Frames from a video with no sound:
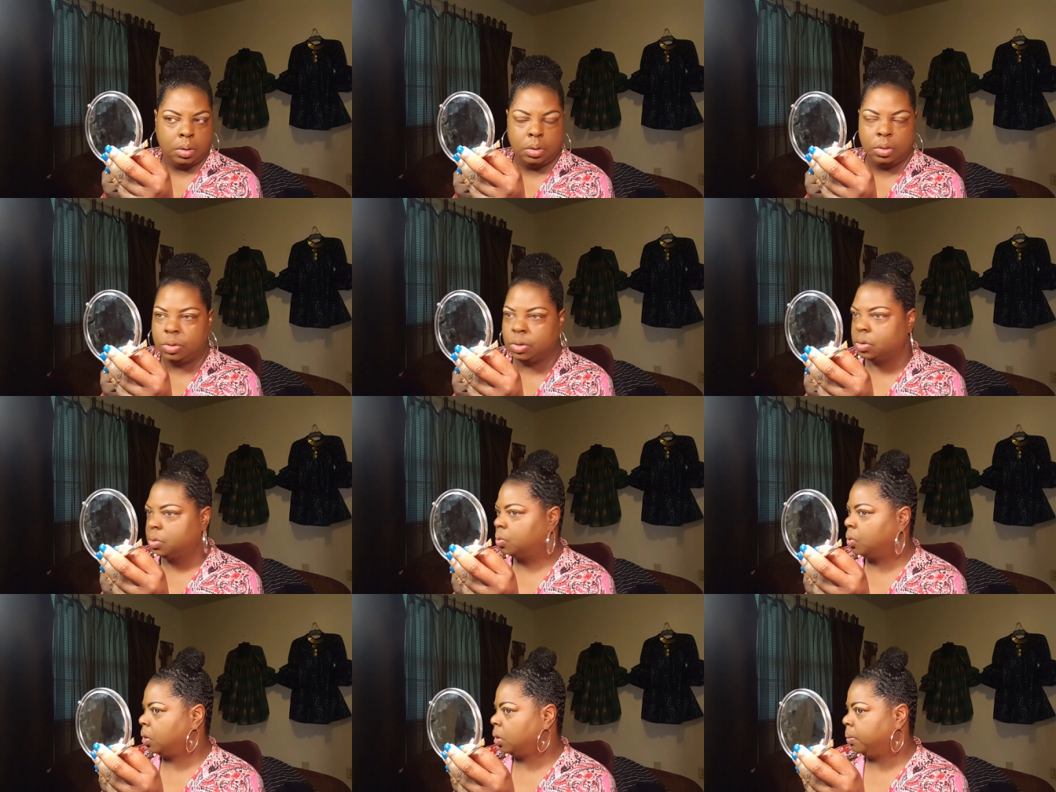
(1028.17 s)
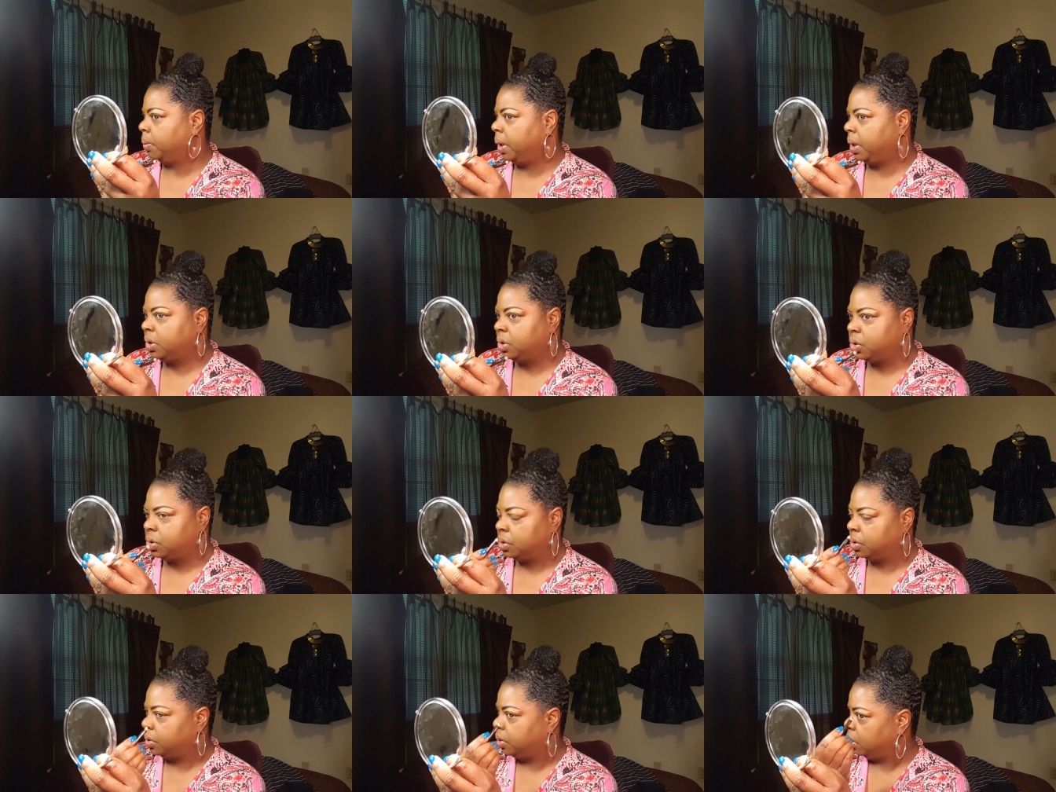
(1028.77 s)
you just want to make
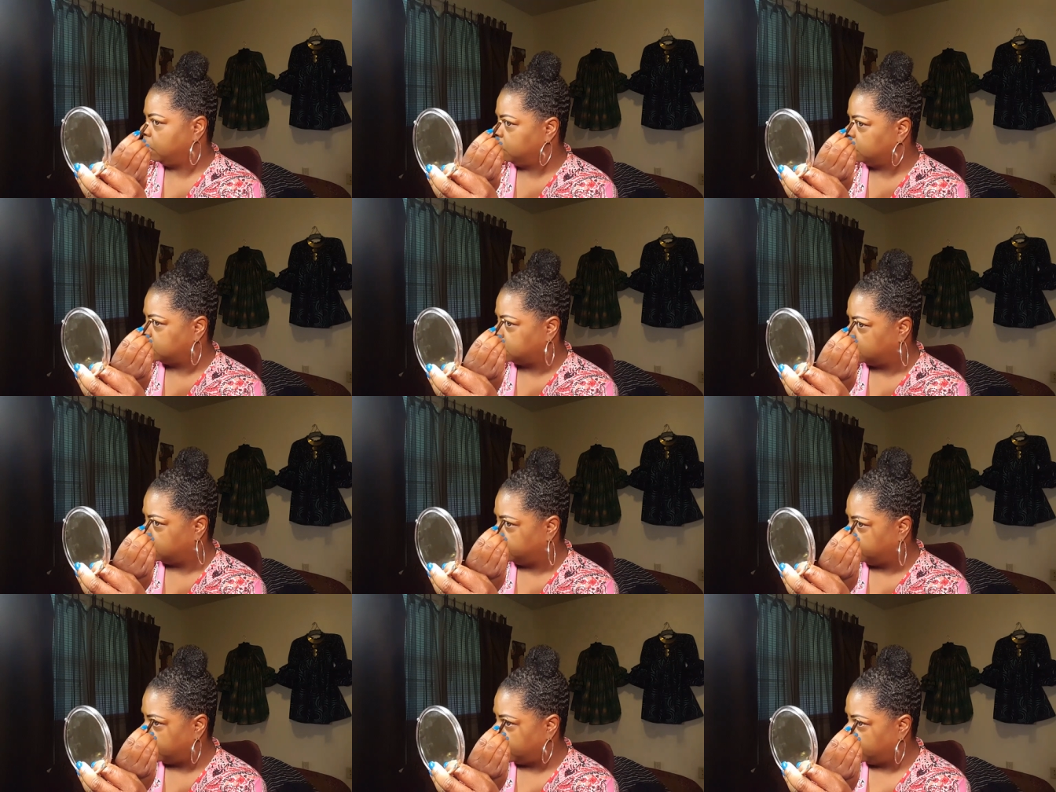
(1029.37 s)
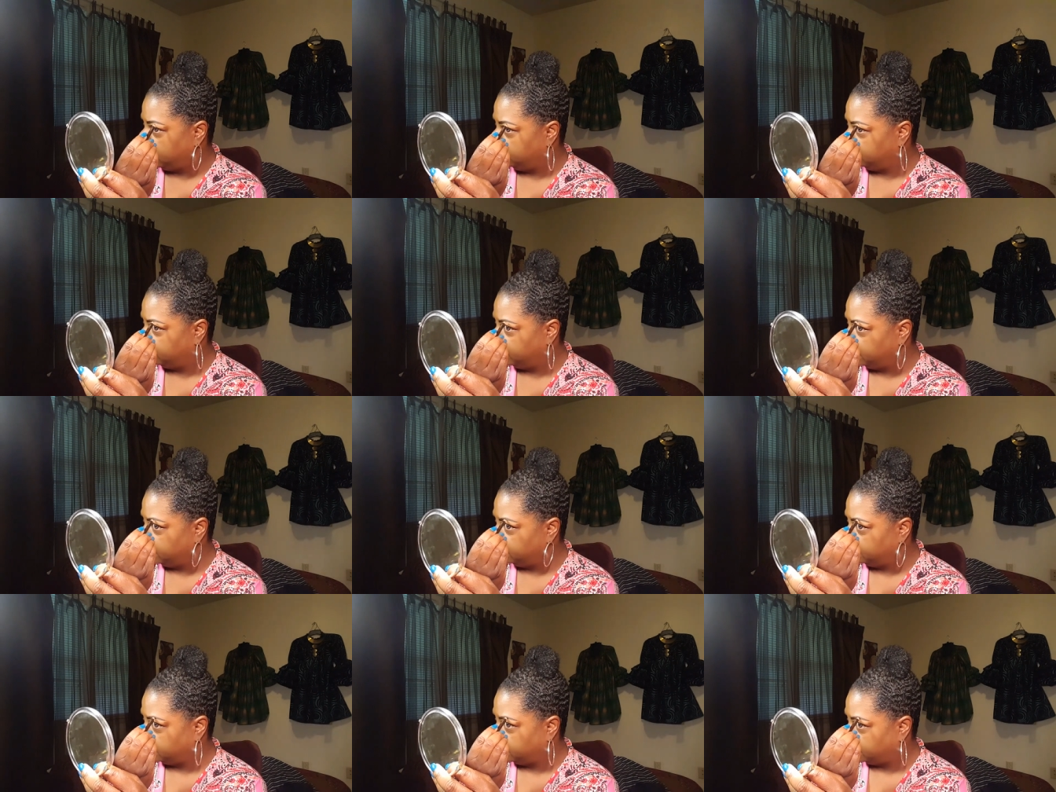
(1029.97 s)
sure those are the main
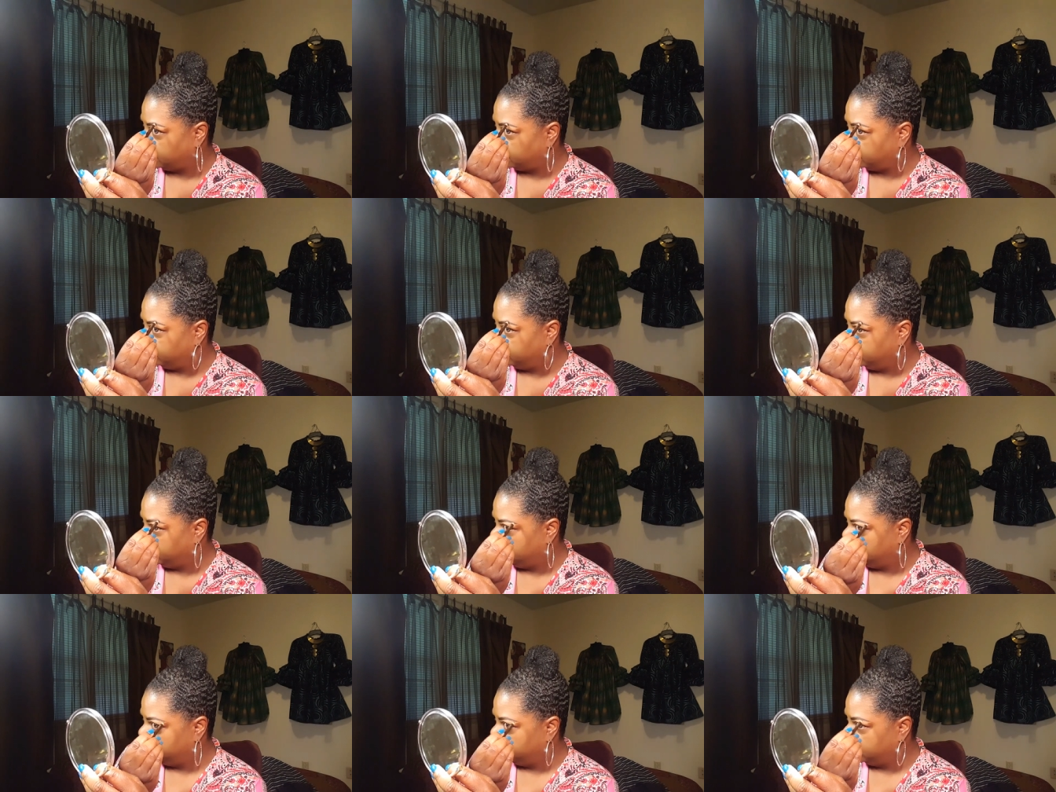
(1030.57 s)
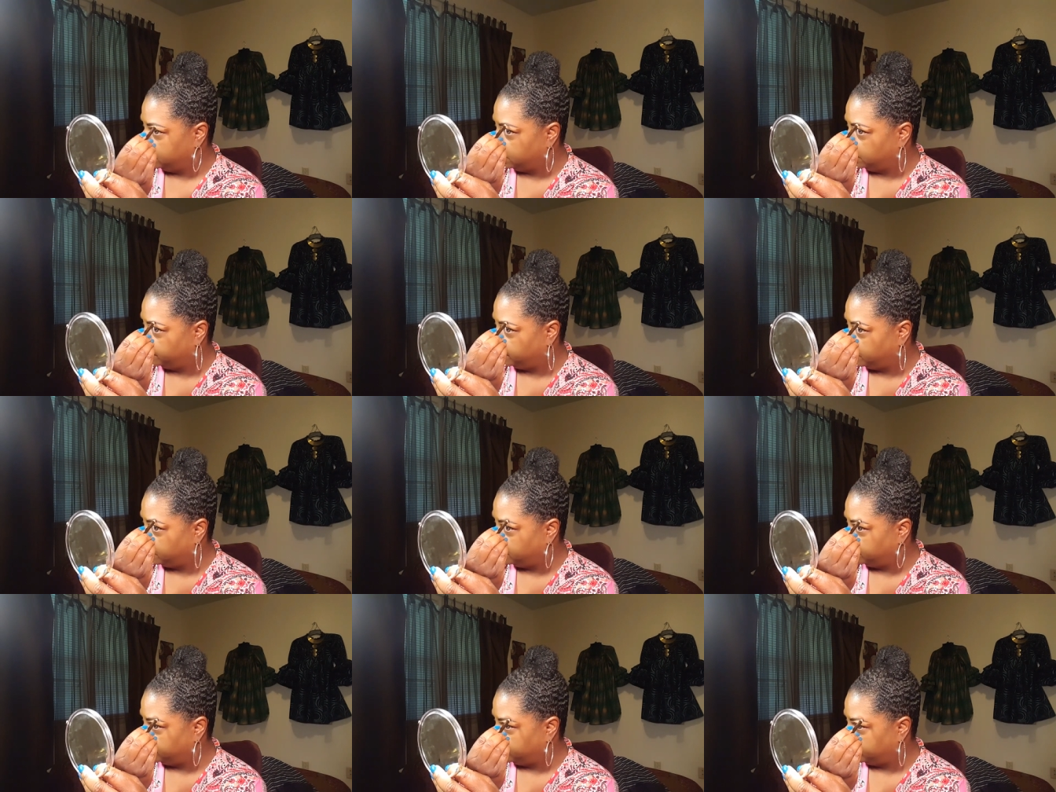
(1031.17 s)
thing that are really really
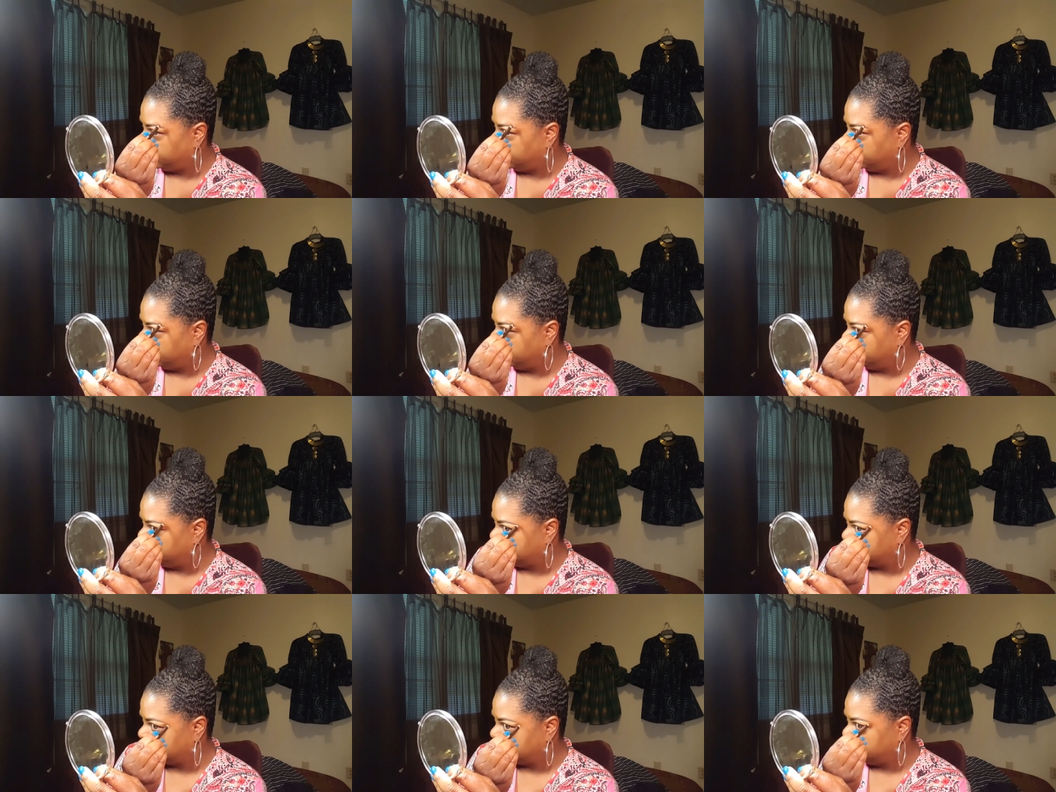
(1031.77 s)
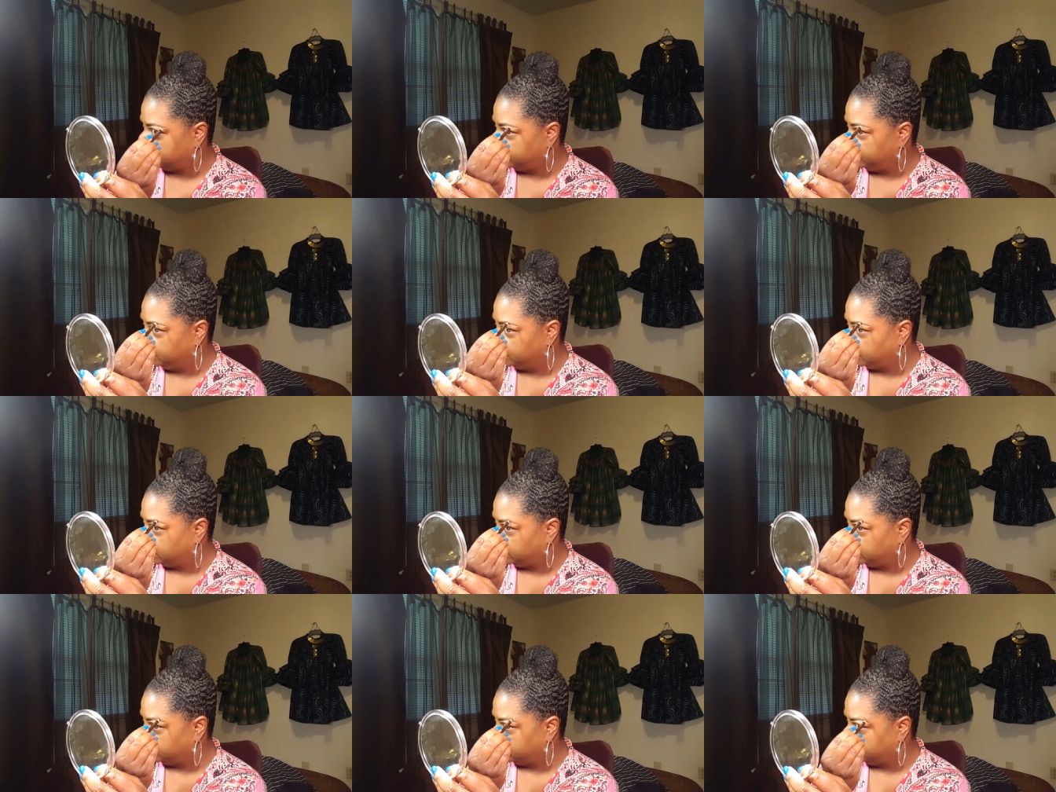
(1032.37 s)
perfect. The other stuff you
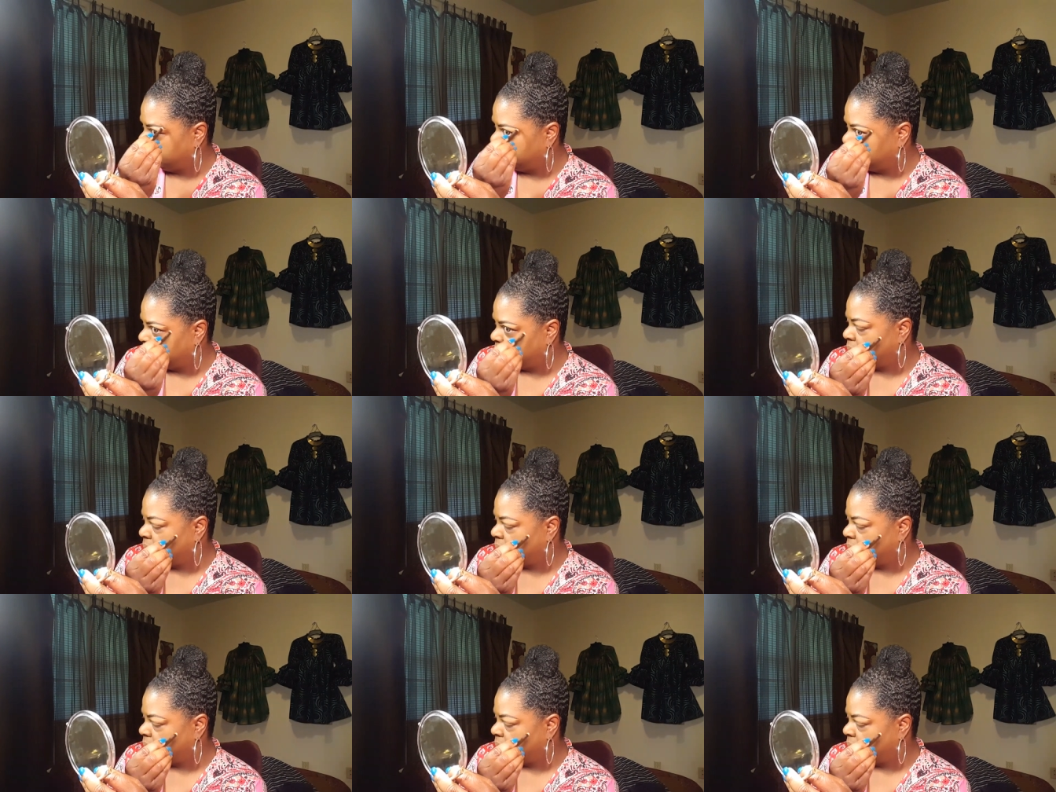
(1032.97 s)
can